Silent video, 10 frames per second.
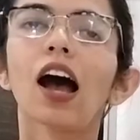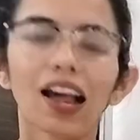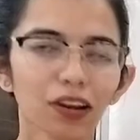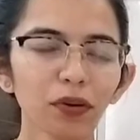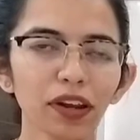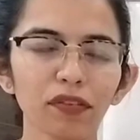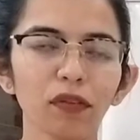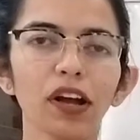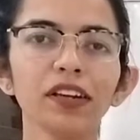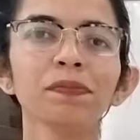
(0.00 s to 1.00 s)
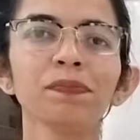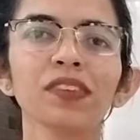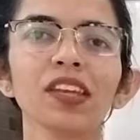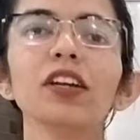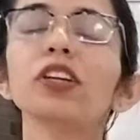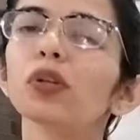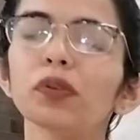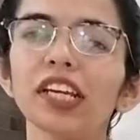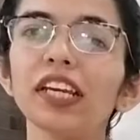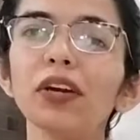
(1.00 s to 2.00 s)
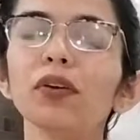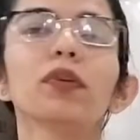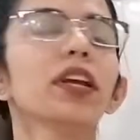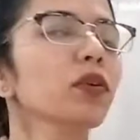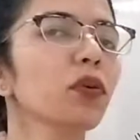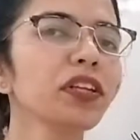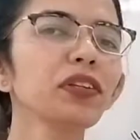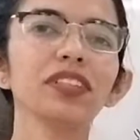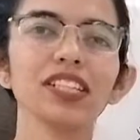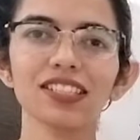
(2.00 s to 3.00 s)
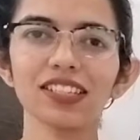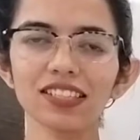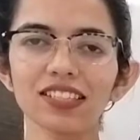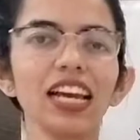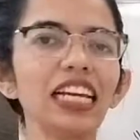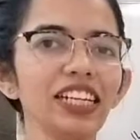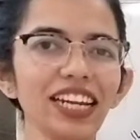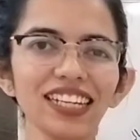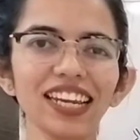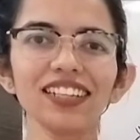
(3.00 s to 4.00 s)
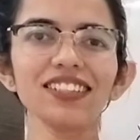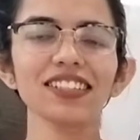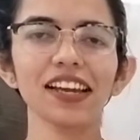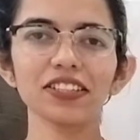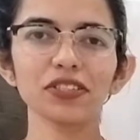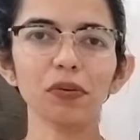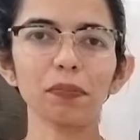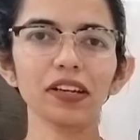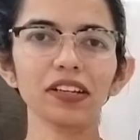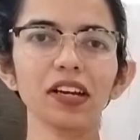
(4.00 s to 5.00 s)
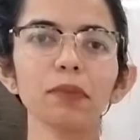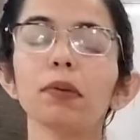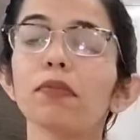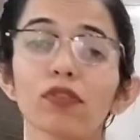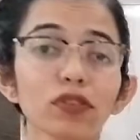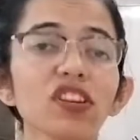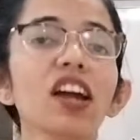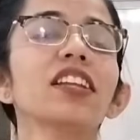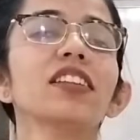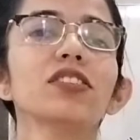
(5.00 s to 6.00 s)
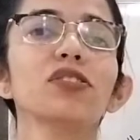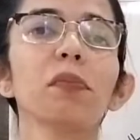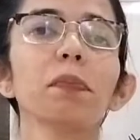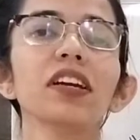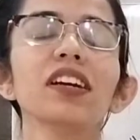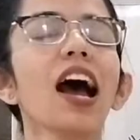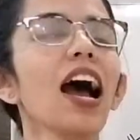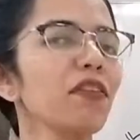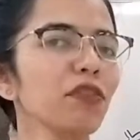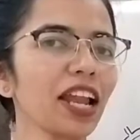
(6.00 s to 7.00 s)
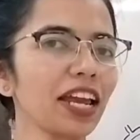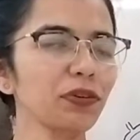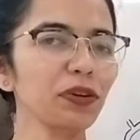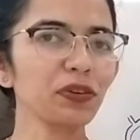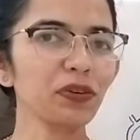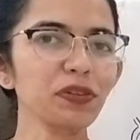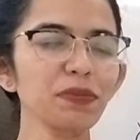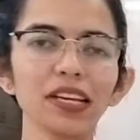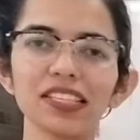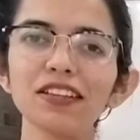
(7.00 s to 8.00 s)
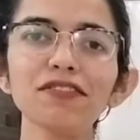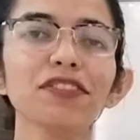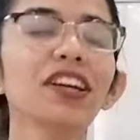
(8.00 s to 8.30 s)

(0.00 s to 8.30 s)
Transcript: Hello everyone. Today we are going to discuss grade 8 science topic. But before starting this topic, I would like to introduce myself.